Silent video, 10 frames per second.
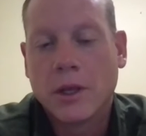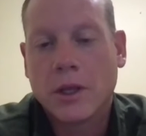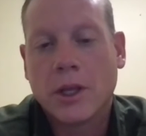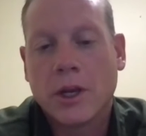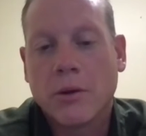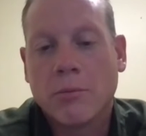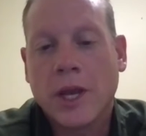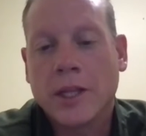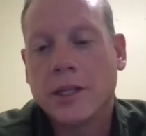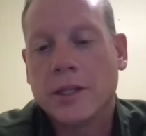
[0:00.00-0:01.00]
You know,
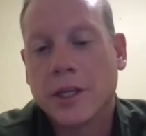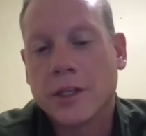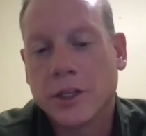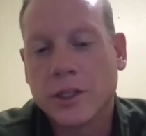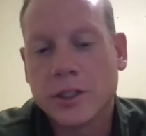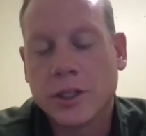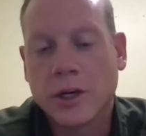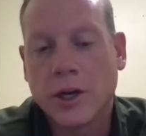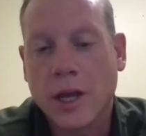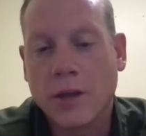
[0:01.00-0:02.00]
make decisions
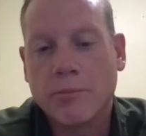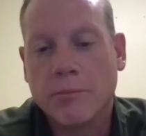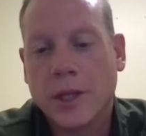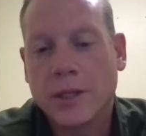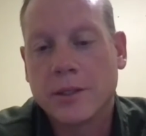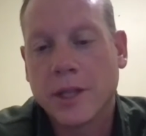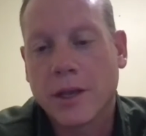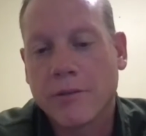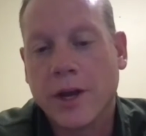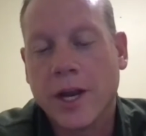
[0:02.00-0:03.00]
that are not
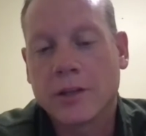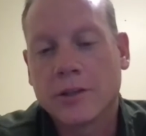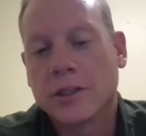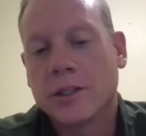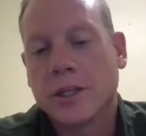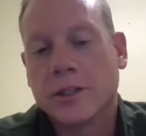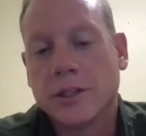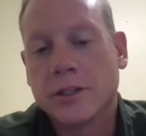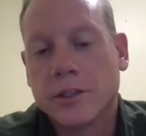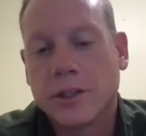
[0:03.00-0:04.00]
like financial
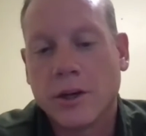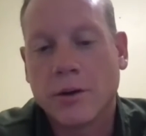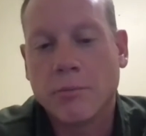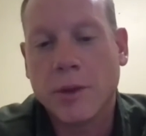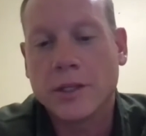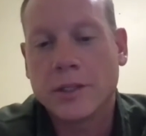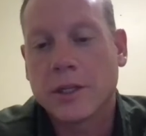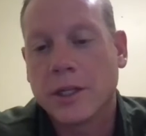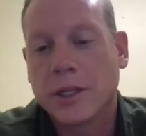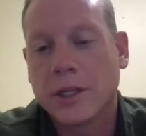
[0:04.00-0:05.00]
decisions that are
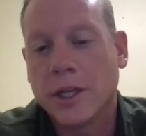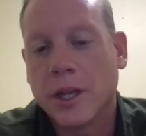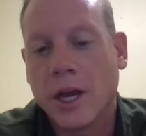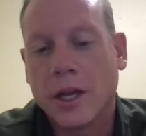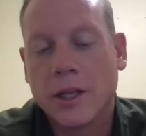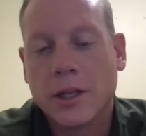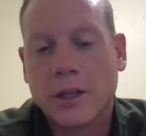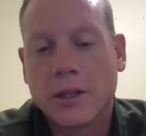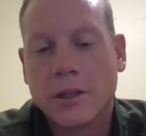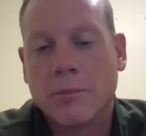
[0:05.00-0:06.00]
basically not
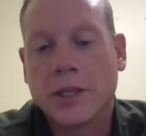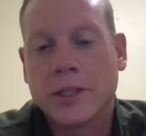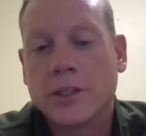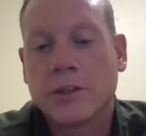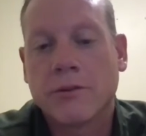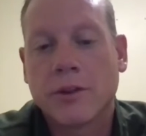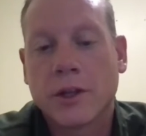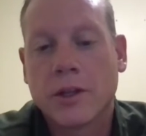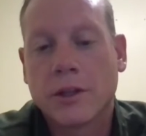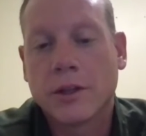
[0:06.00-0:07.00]
best interest for
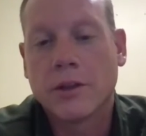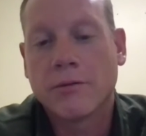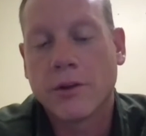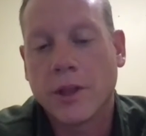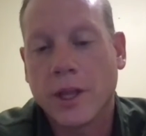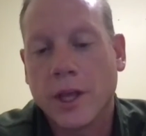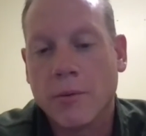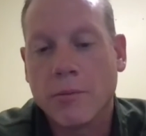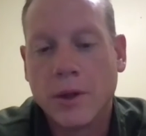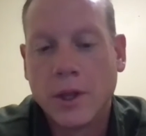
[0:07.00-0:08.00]

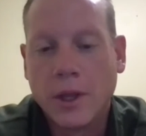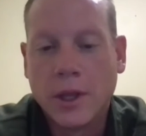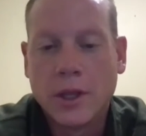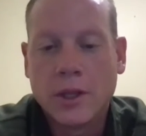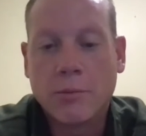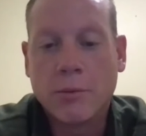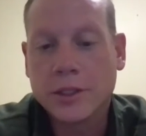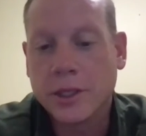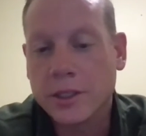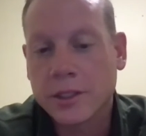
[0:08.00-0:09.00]
the
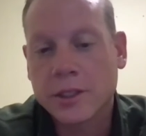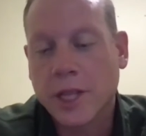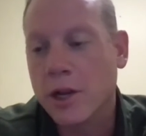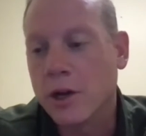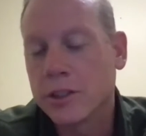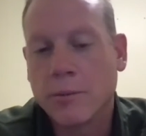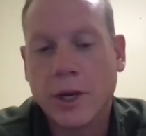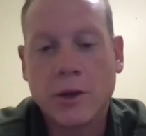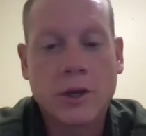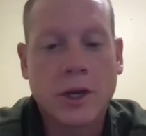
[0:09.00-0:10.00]
business. They know somebody
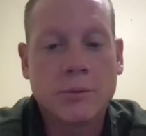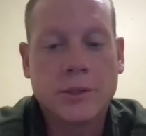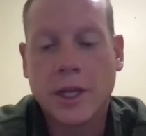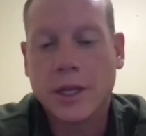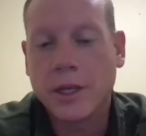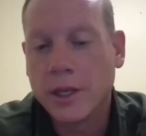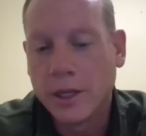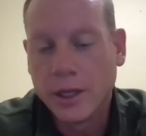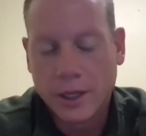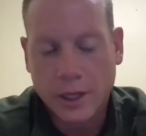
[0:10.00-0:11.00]
who comes in,
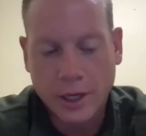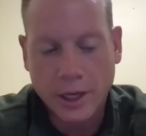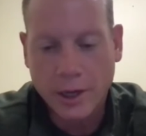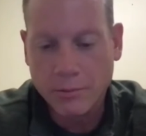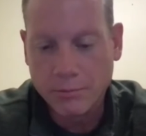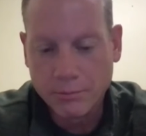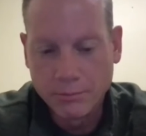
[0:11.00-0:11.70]
and